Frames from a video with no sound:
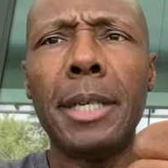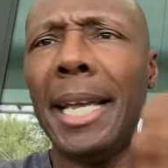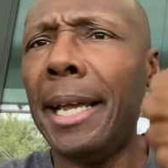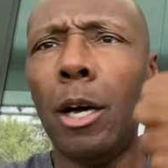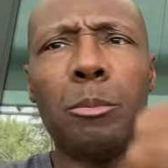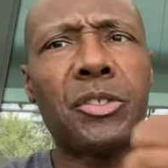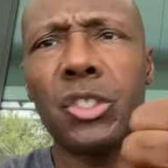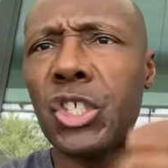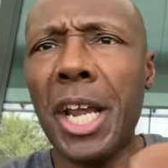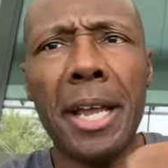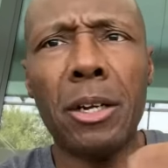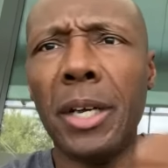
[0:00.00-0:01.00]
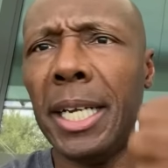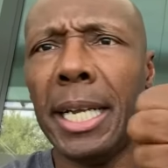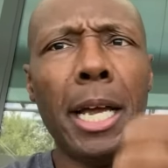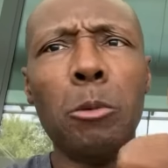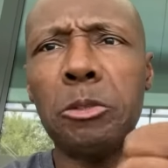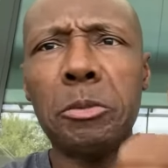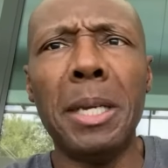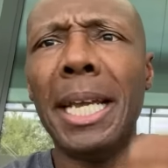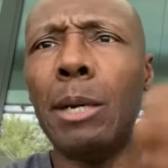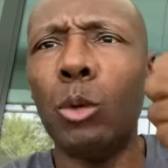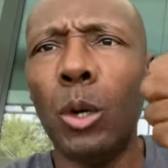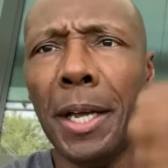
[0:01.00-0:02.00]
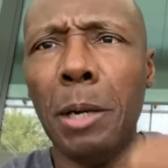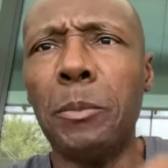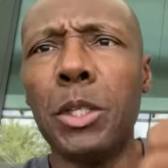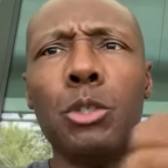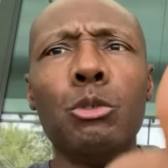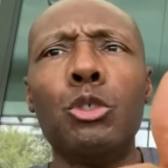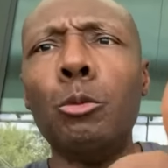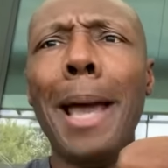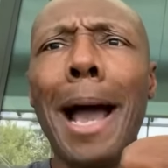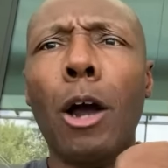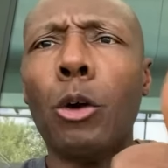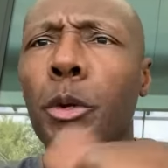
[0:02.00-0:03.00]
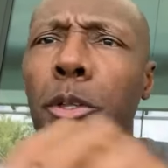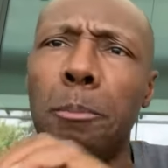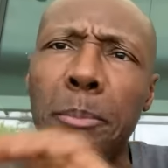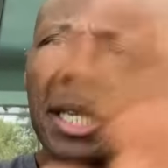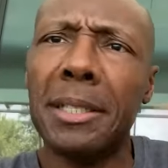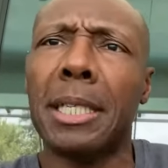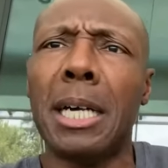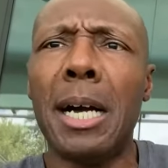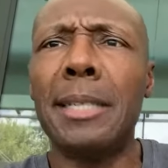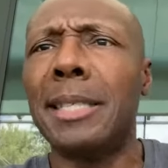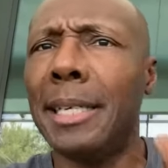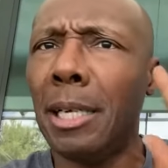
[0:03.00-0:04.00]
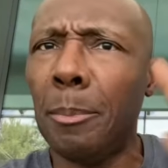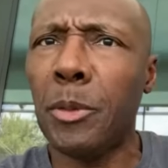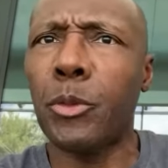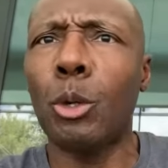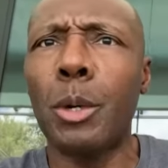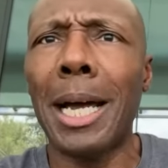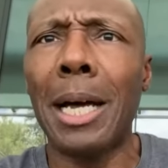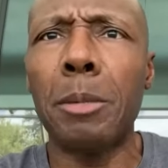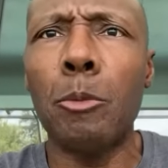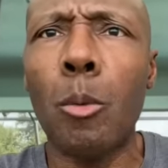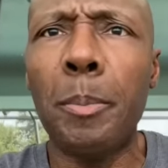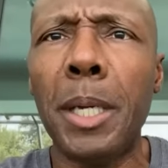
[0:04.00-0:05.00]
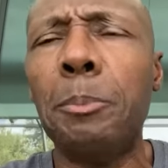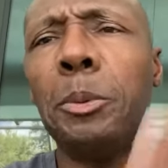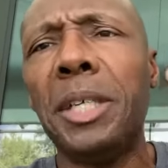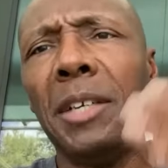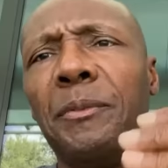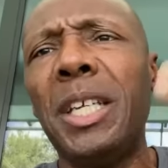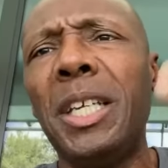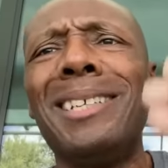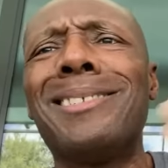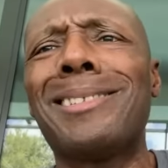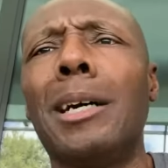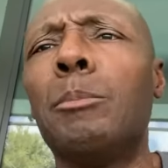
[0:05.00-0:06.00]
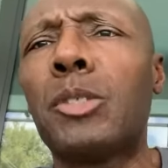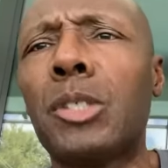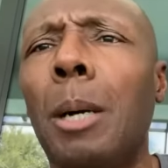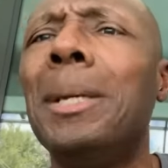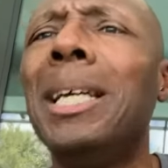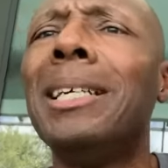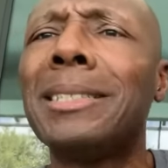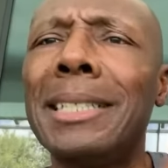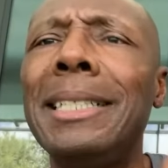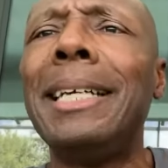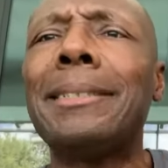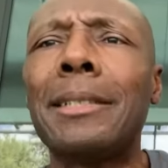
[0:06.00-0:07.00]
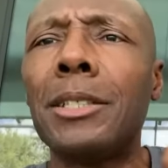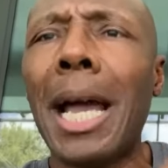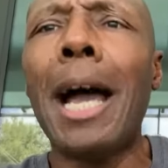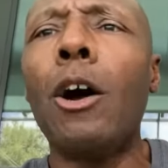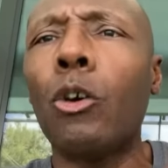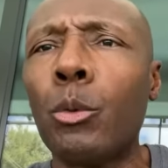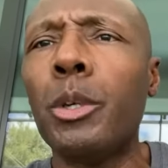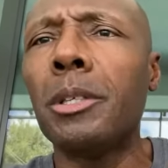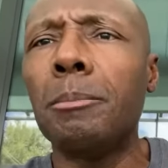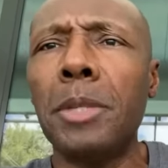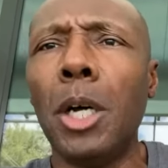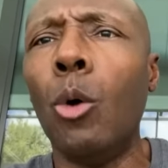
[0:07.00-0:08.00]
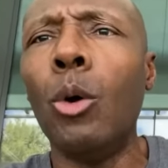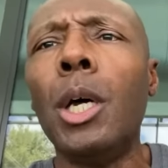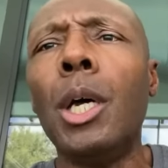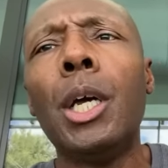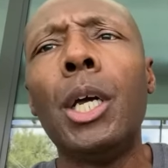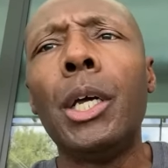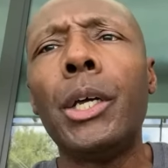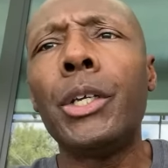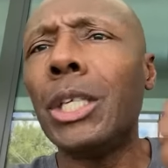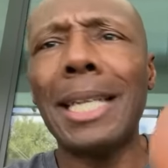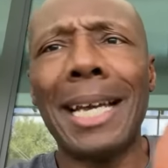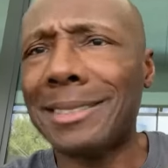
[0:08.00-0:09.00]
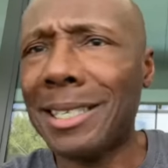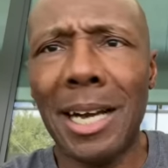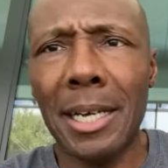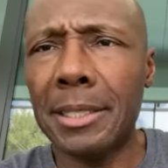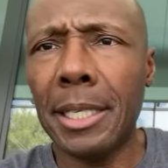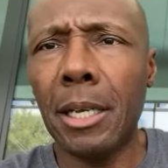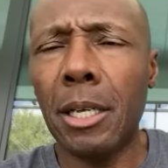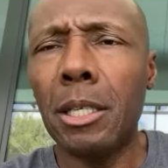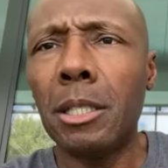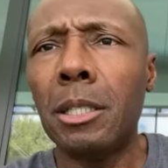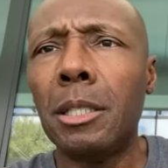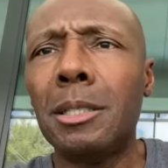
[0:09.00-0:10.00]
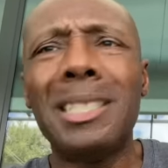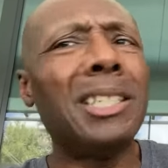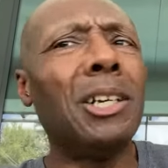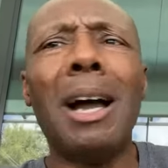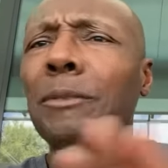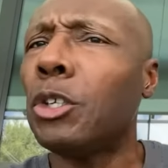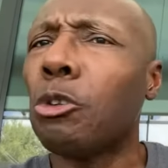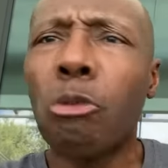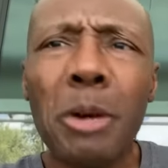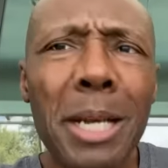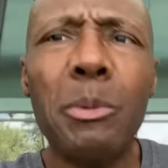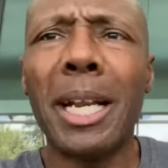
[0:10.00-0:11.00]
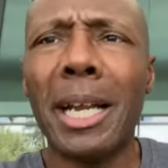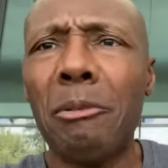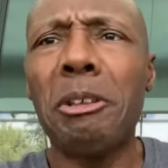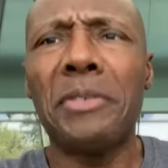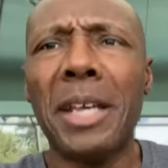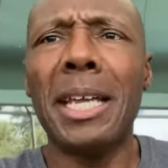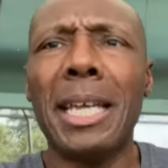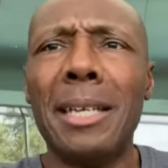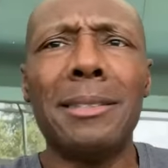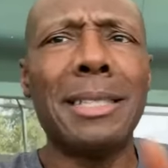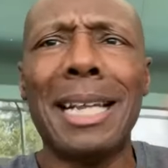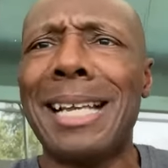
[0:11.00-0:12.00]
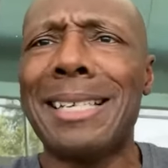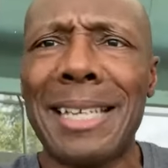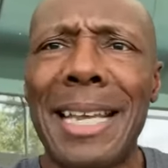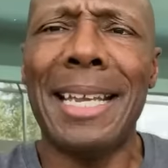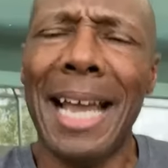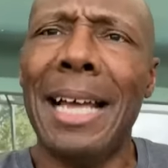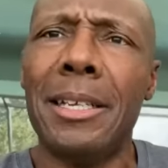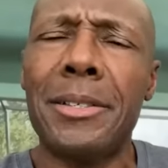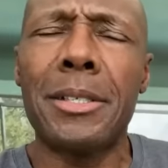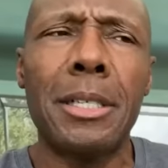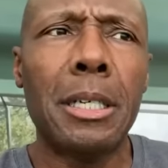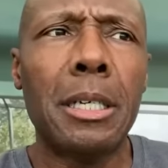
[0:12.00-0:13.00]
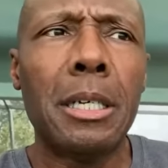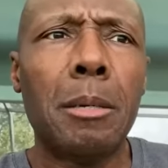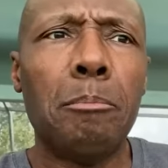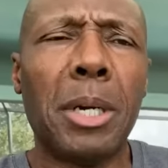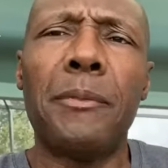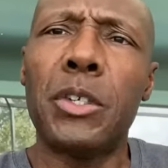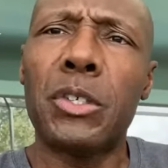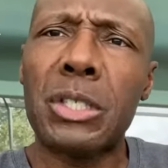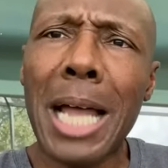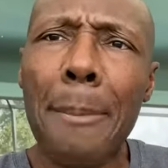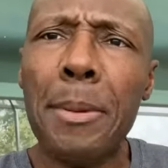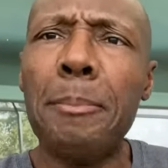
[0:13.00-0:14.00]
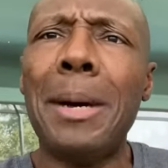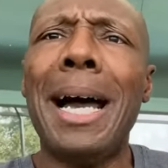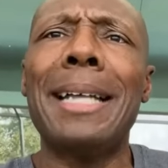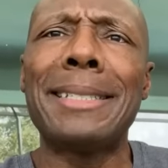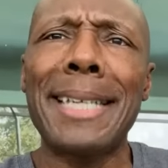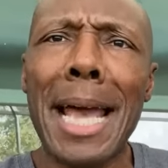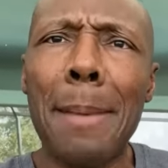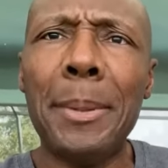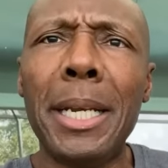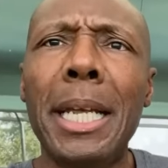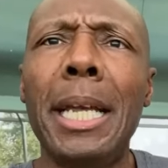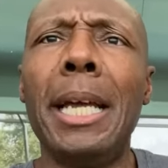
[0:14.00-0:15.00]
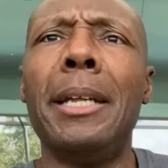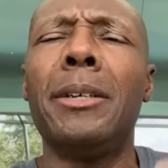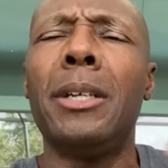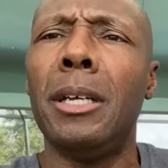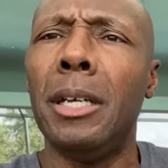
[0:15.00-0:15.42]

It helps the channel and it helps me. It will help the YouTube algorithm pick the content up and throw it out to more people if you hit the thumbs up to let the algorithm know you like the content. You don't have to agree with everything that I say, guys. But if you're stopping by, tapping in,